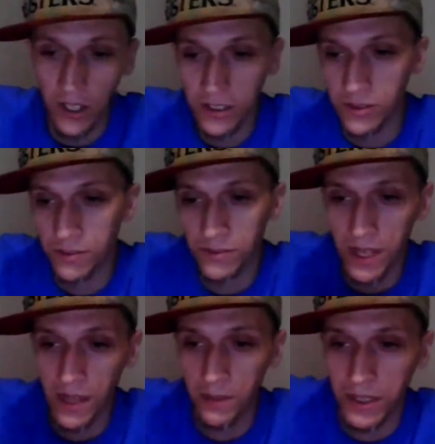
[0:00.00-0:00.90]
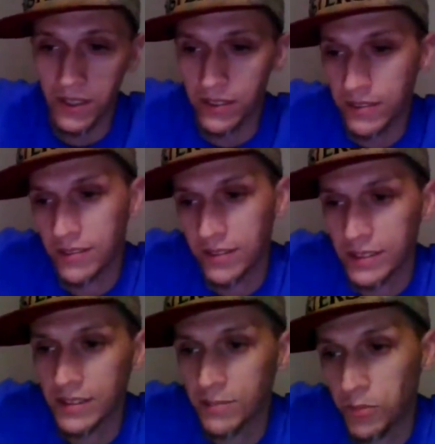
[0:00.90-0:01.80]
awesome. I mean,
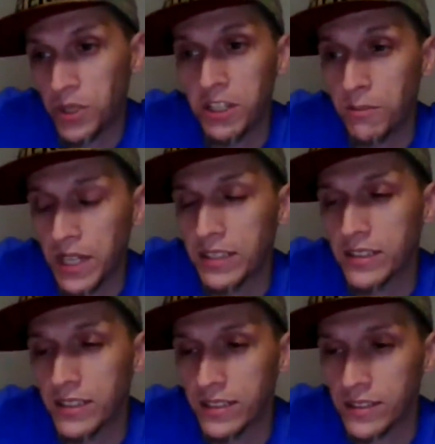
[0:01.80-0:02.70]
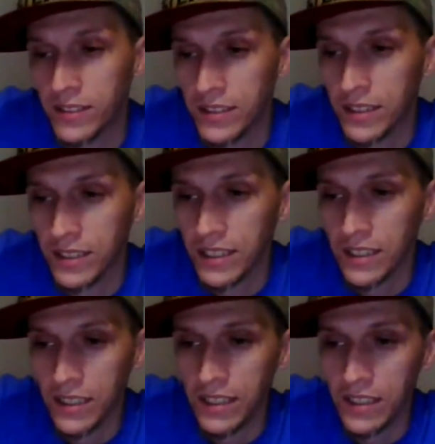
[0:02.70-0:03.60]
pretty amazing.
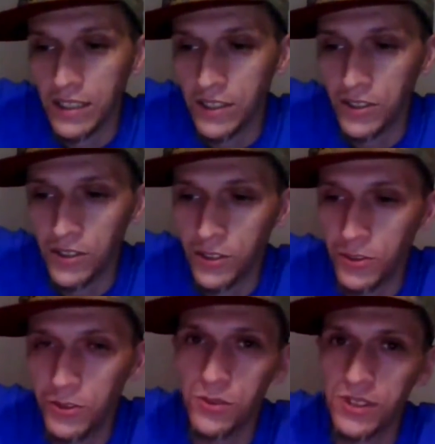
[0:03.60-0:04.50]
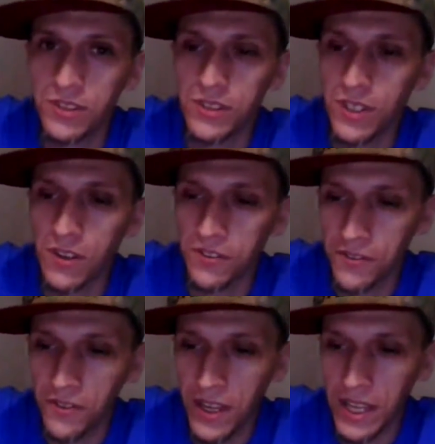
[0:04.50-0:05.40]
You do this
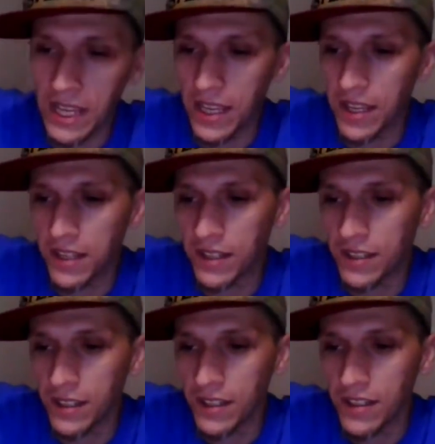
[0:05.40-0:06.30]
stuff and